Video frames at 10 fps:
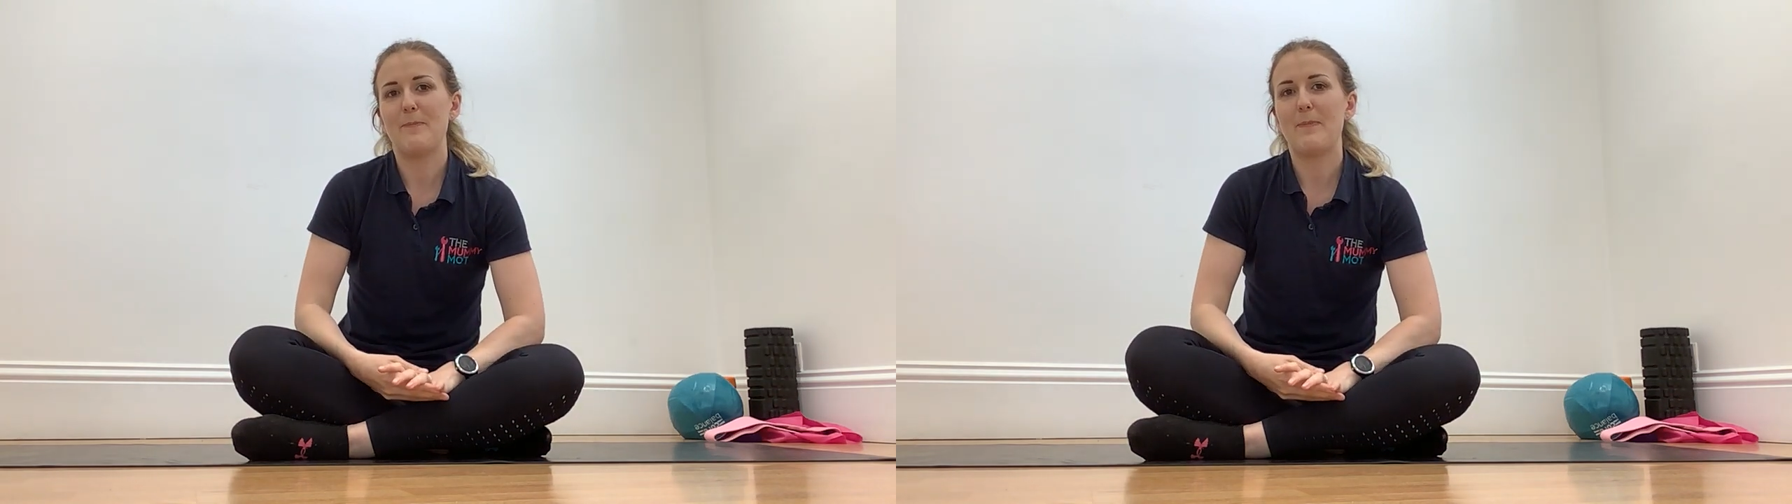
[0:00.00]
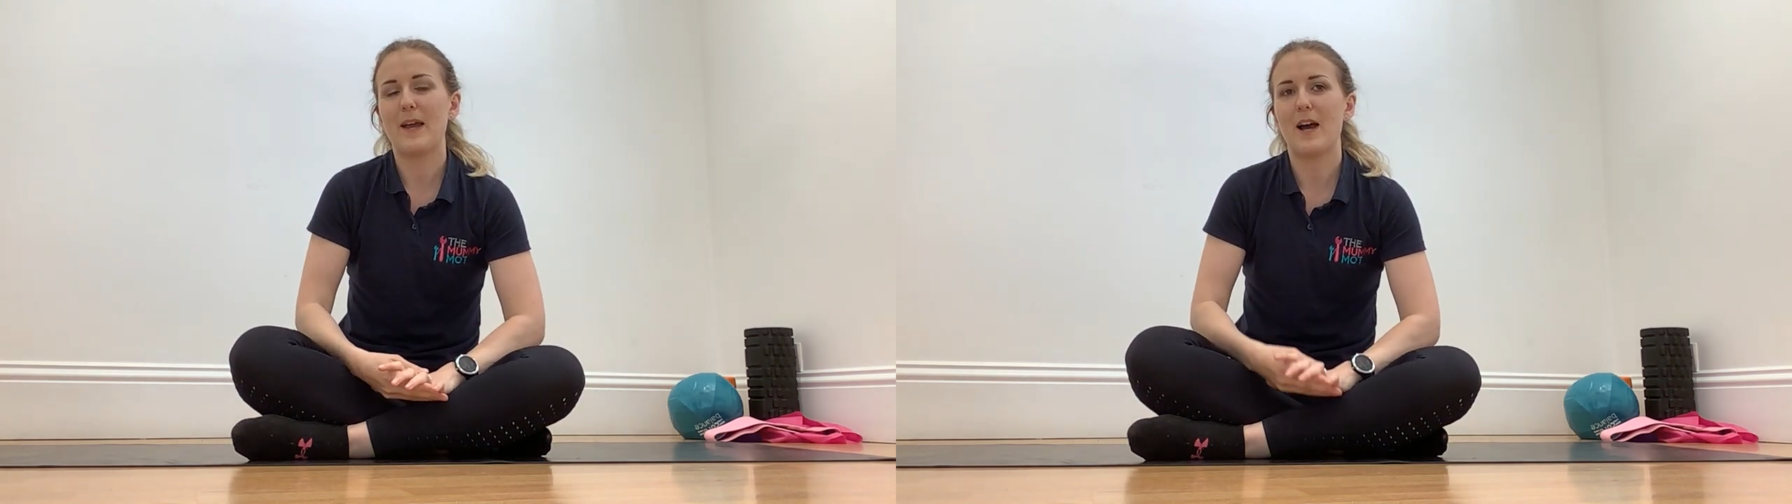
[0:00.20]

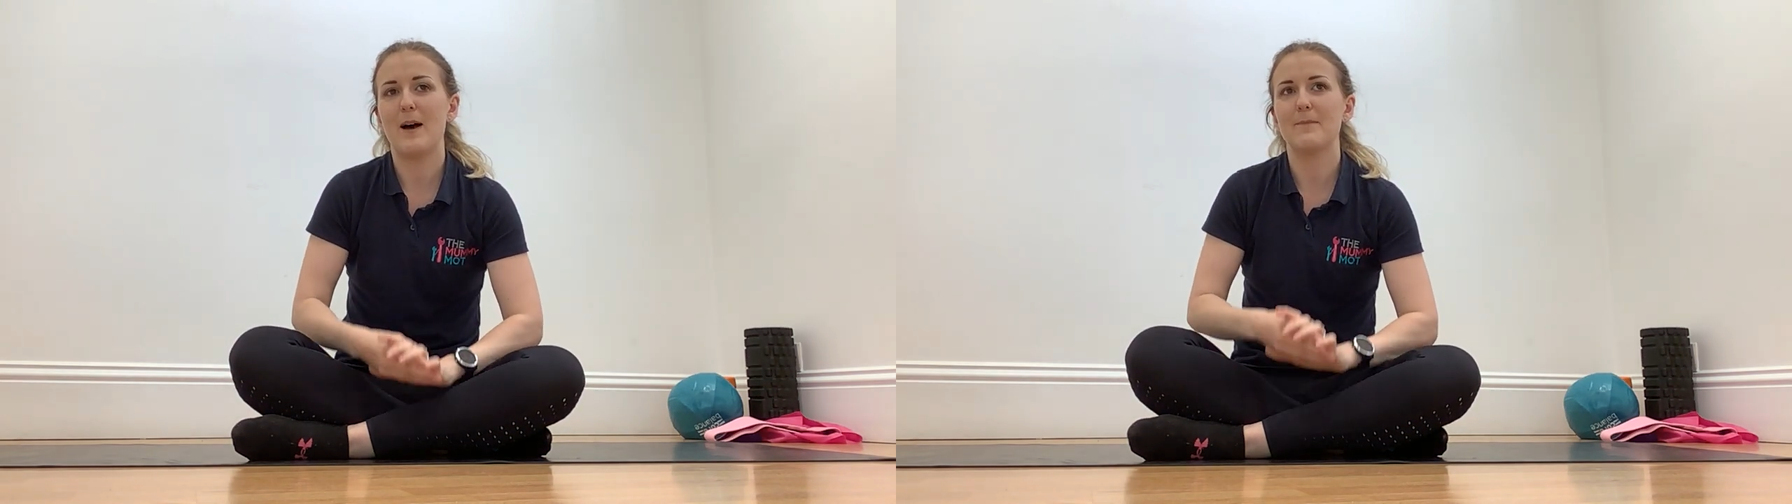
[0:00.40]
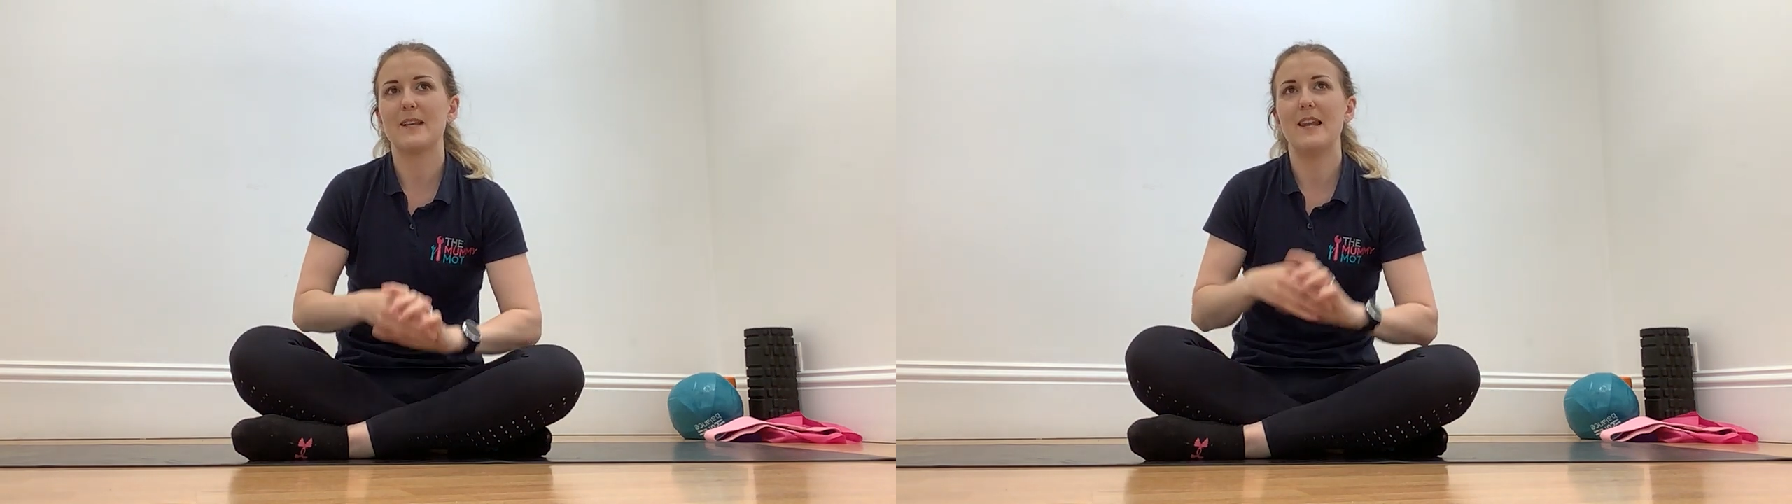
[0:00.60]

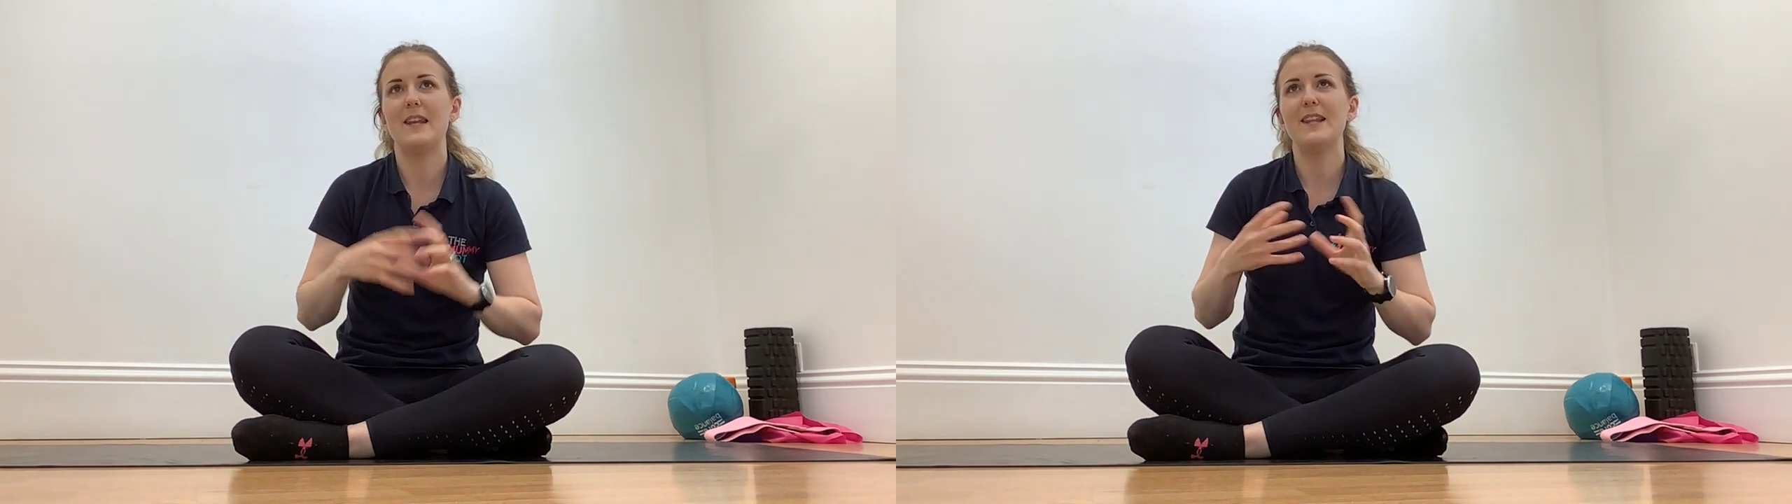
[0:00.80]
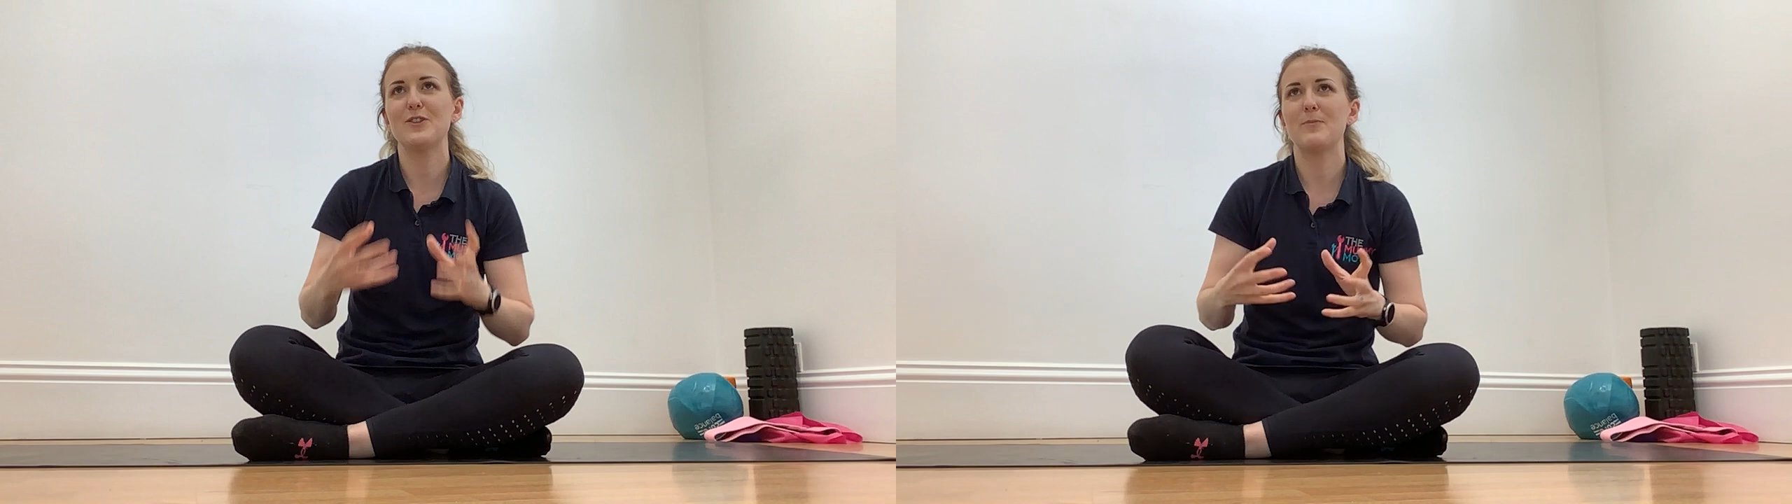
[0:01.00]
becomes a little